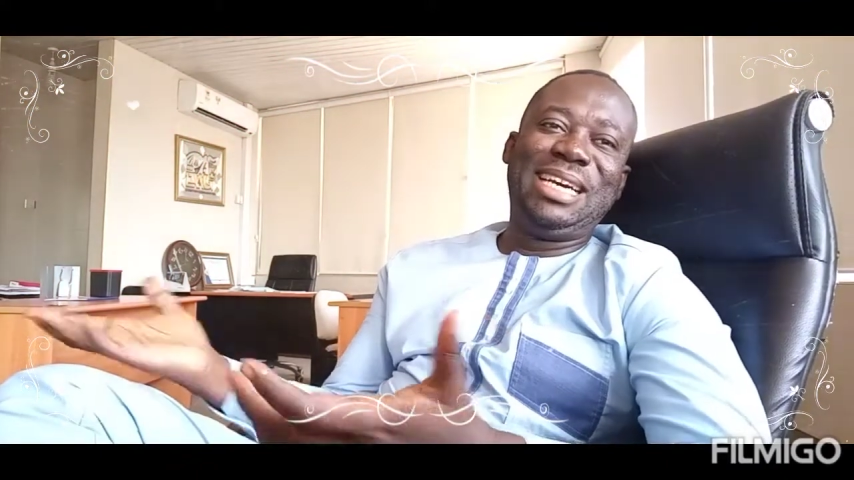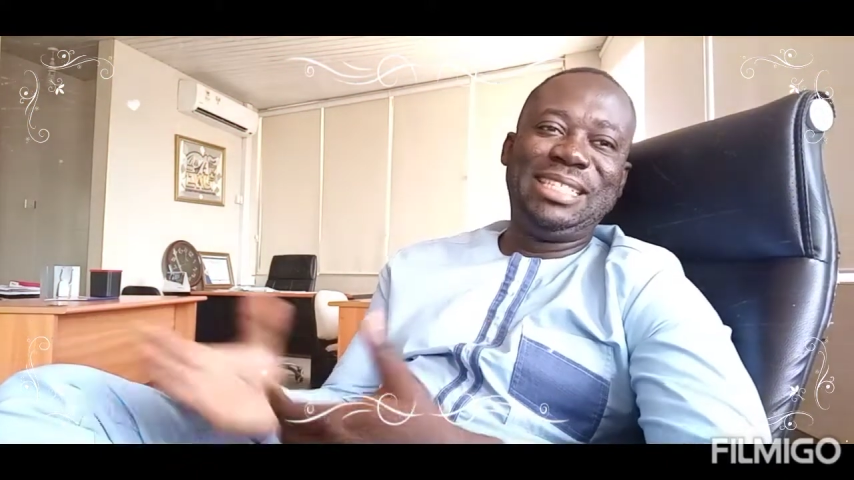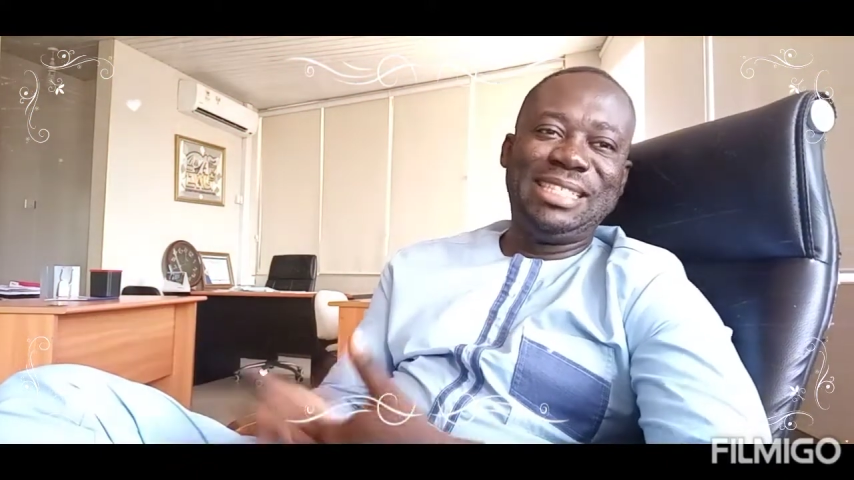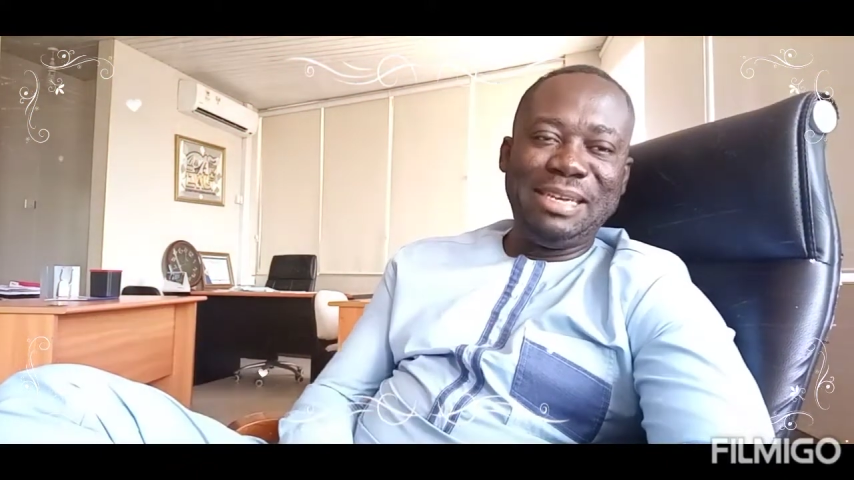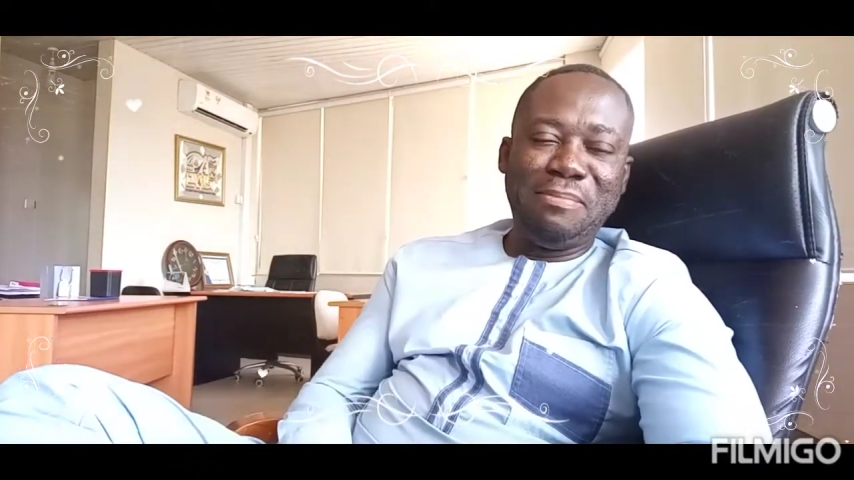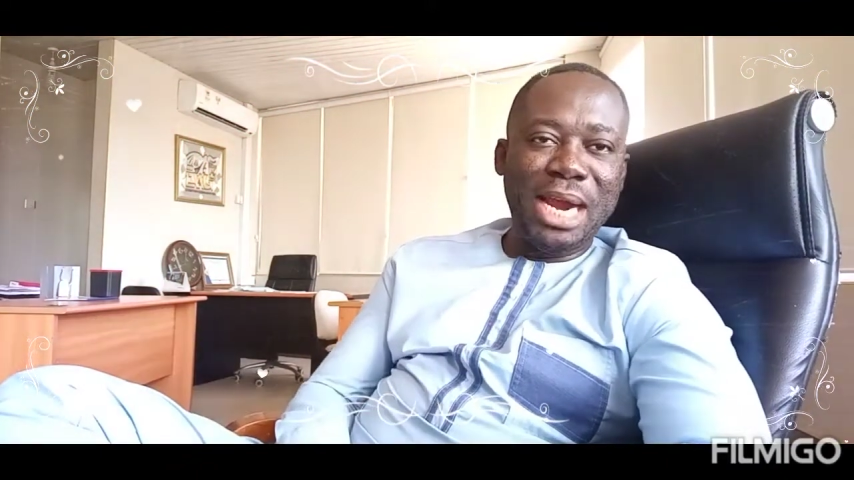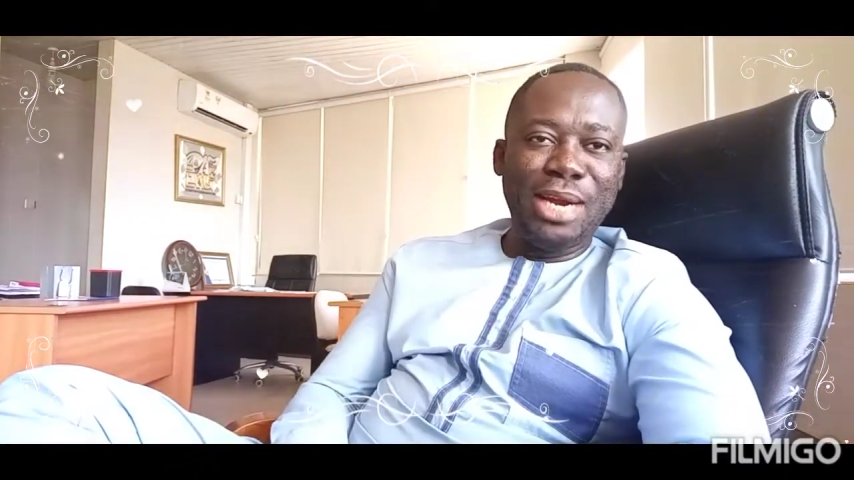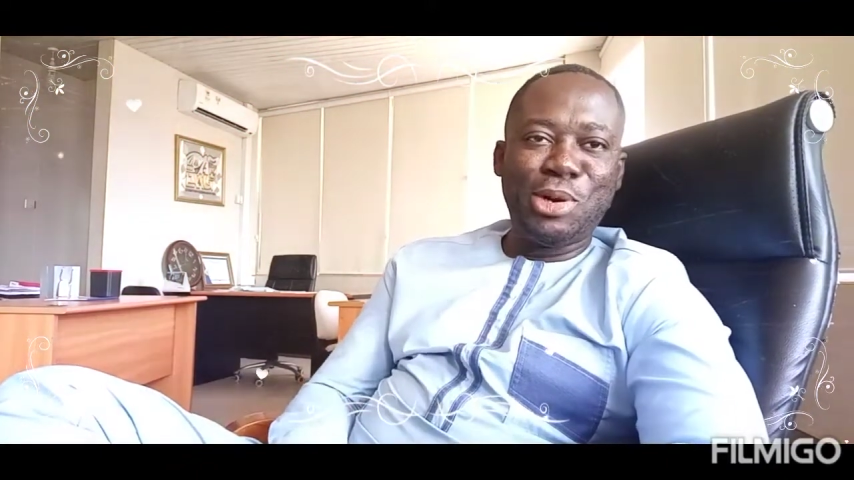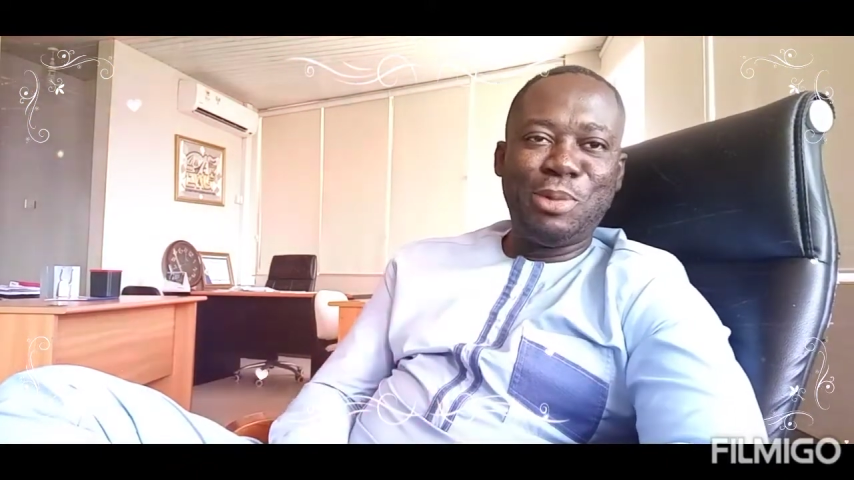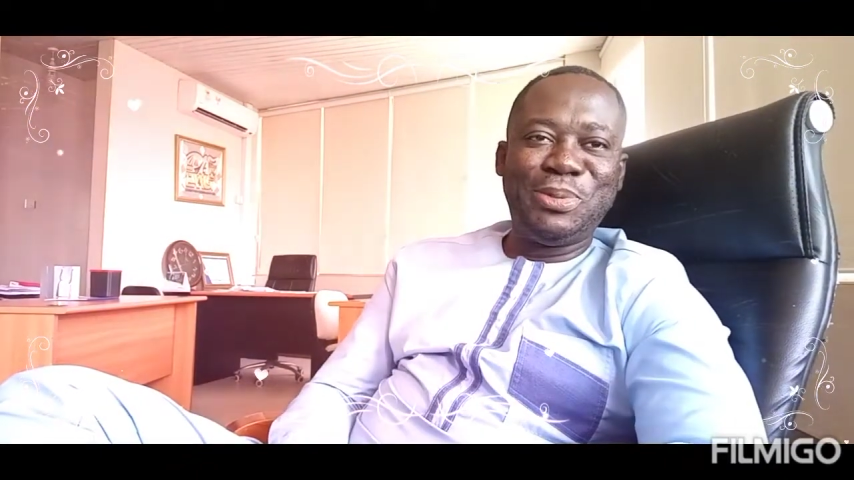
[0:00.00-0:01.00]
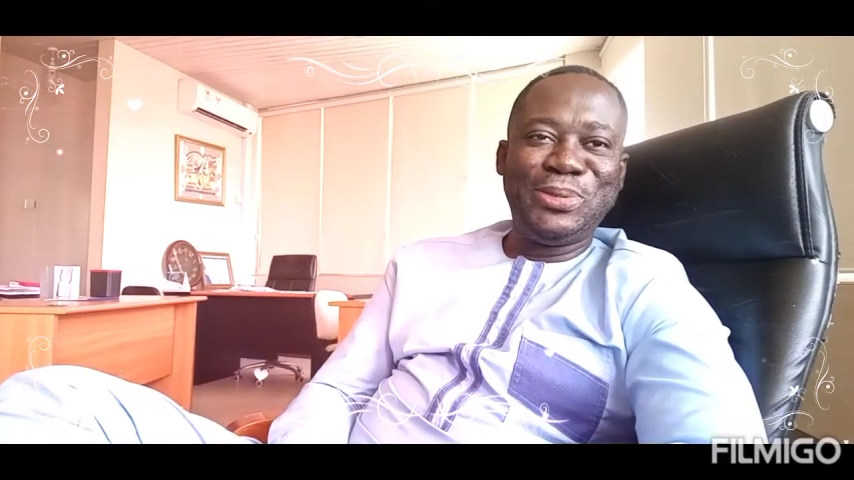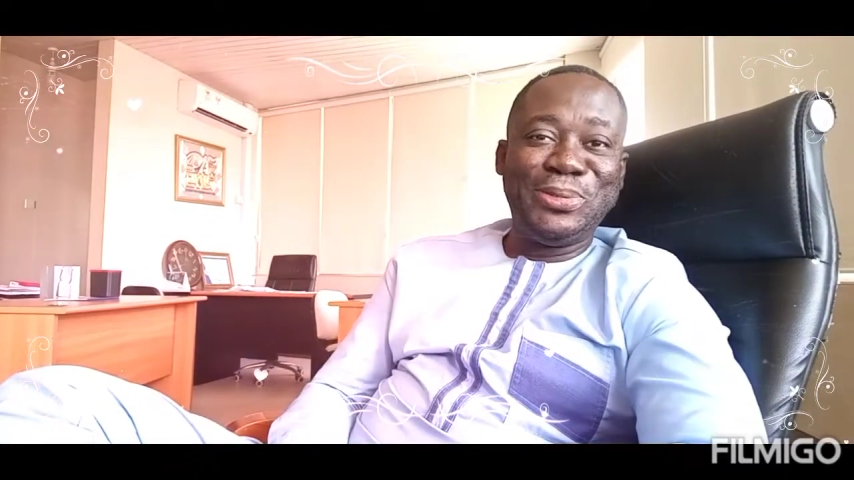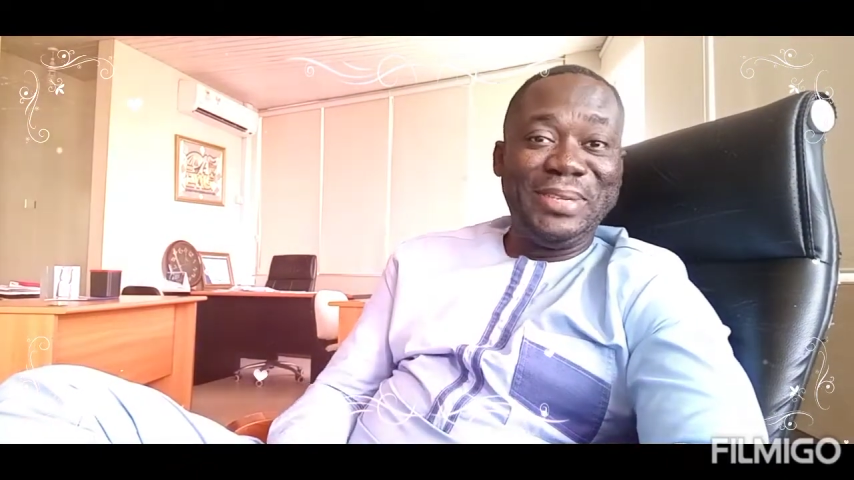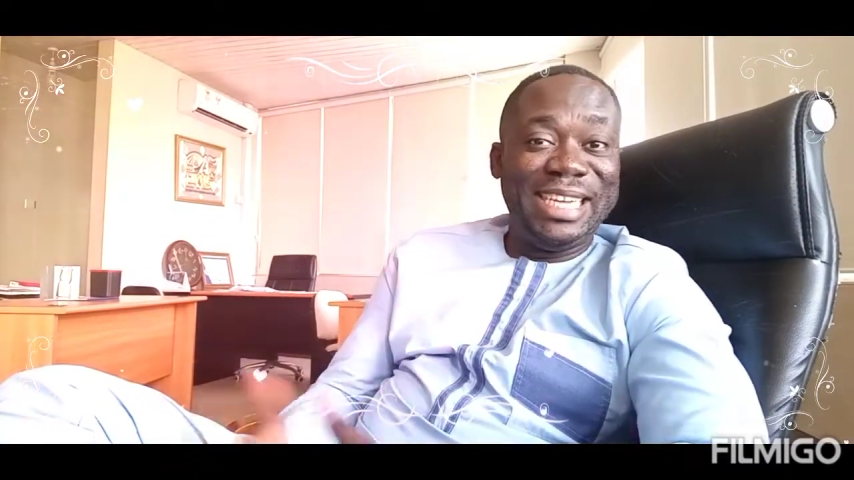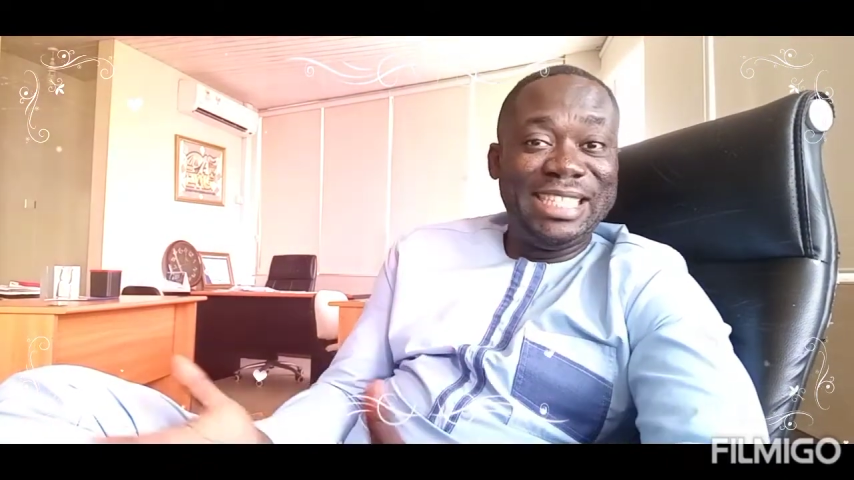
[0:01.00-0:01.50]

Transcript: as a married couple,